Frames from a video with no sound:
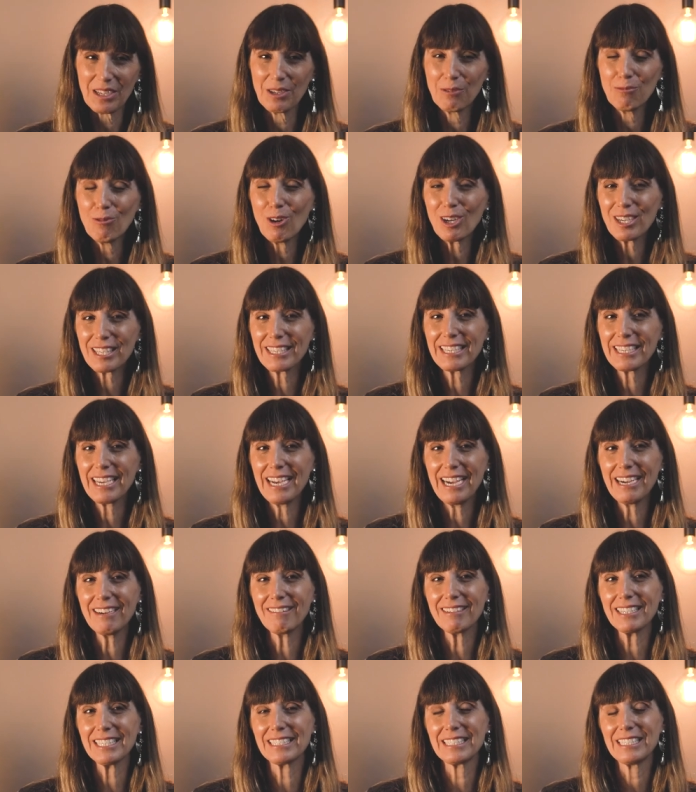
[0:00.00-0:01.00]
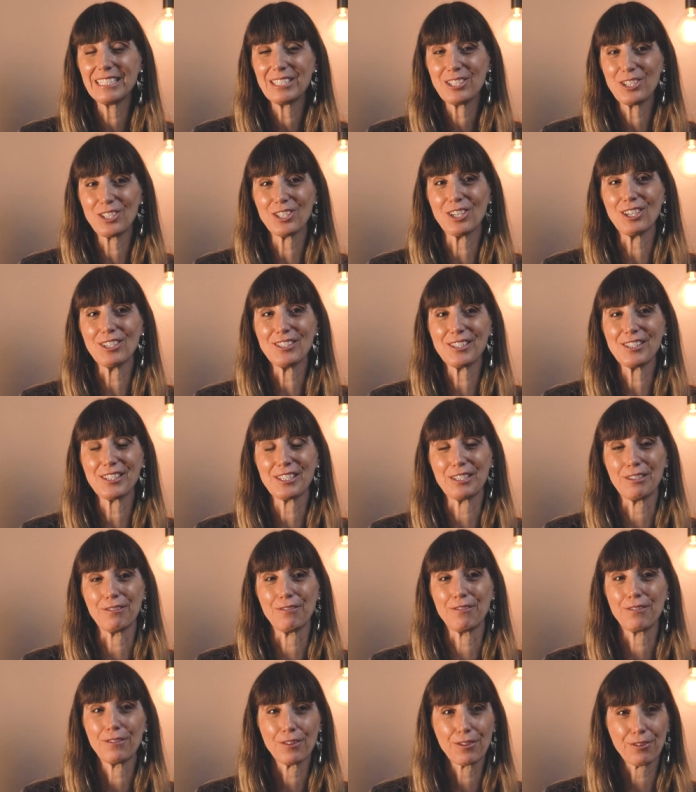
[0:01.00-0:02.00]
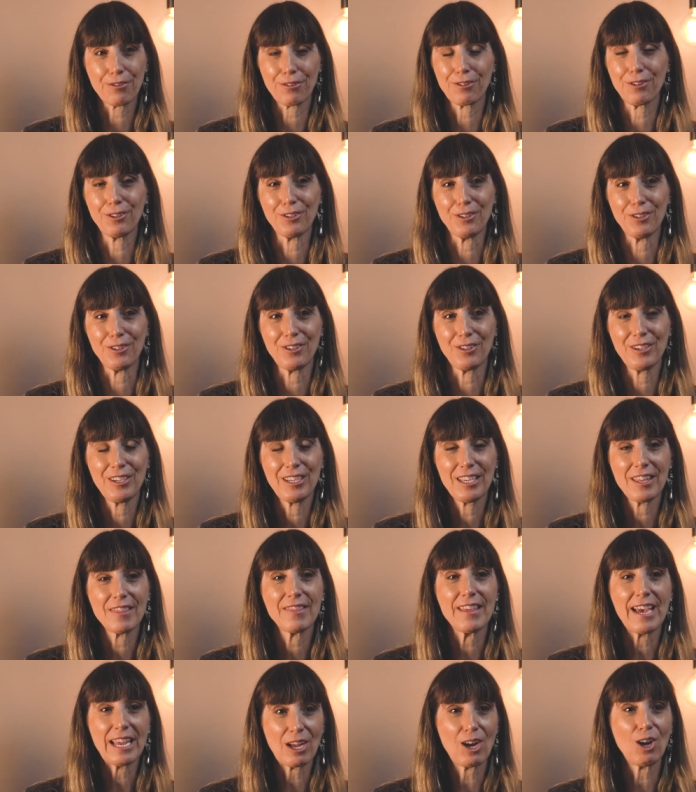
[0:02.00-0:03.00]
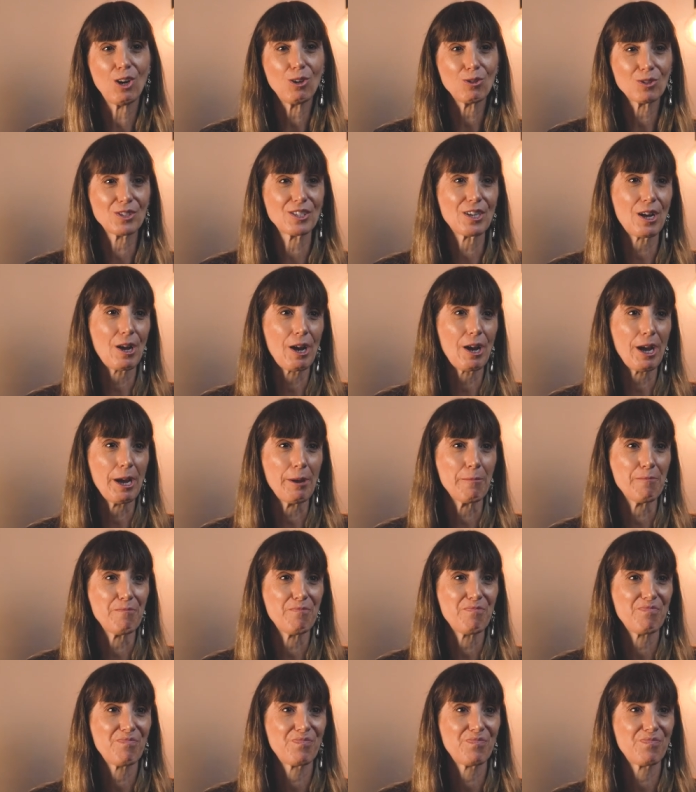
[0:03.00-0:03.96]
What carried Joseph through that whole time?